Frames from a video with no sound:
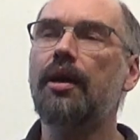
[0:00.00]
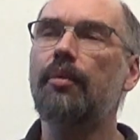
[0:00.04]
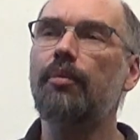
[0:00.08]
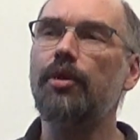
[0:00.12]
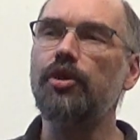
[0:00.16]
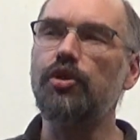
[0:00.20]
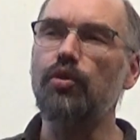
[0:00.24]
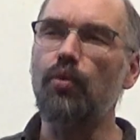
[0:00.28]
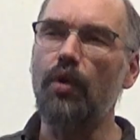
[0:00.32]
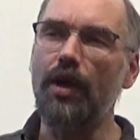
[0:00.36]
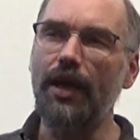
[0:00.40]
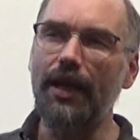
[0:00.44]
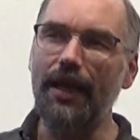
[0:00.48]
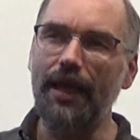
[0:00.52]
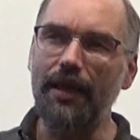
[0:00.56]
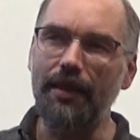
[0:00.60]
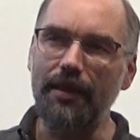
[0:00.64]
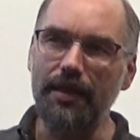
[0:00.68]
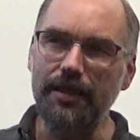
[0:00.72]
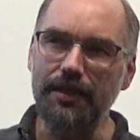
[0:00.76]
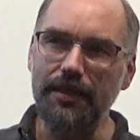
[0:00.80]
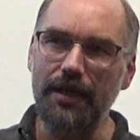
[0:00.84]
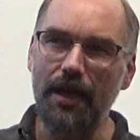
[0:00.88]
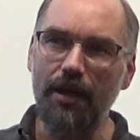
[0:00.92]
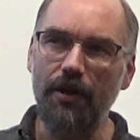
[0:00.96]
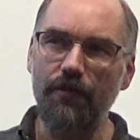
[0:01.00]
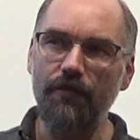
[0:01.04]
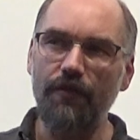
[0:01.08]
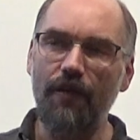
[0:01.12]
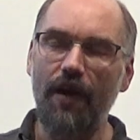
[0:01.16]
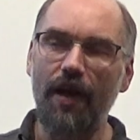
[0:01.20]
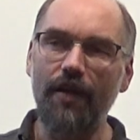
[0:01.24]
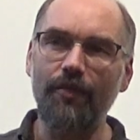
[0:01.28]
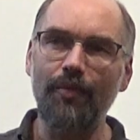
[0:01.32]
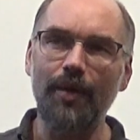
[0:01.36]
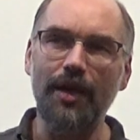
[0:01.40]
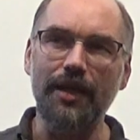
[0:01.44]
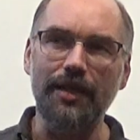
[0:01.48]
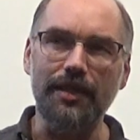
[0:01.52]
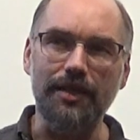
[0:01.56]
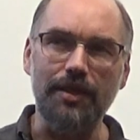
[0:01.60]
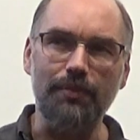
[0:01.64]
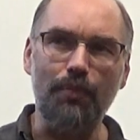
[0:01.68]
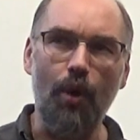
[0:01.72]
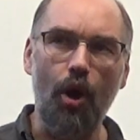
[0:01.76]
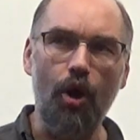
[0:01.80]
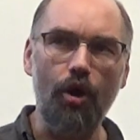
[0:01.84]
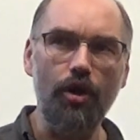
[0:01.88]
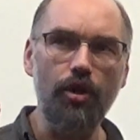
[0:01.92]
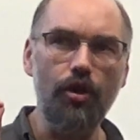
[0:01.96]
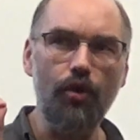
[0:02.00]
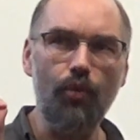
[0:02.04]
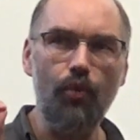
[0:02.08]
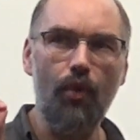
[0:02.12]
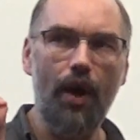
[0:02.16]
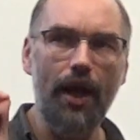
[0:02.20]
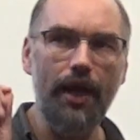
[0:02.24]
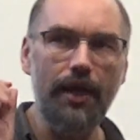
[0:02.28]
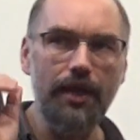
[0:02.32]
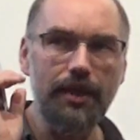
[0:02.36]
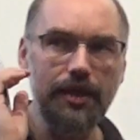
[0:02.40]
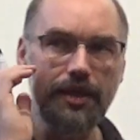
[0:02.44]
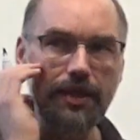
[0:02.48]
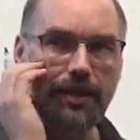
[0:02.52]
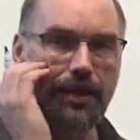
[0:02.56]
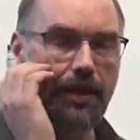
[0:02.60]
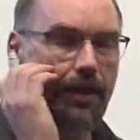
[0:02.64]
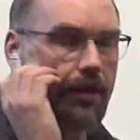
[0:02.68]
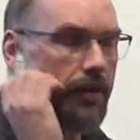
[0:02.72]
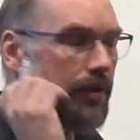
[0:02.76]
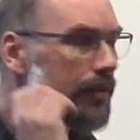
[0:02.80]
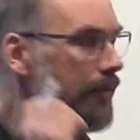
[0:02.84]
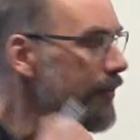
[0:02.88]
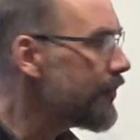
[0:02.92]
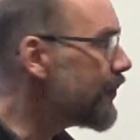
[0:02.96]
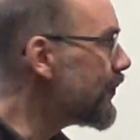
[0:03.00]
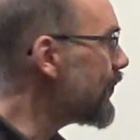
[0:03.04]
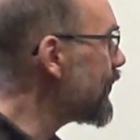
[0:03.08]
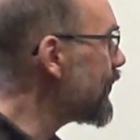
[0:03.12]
But you want to get this down to 5 minutes. It's part of your writing skill.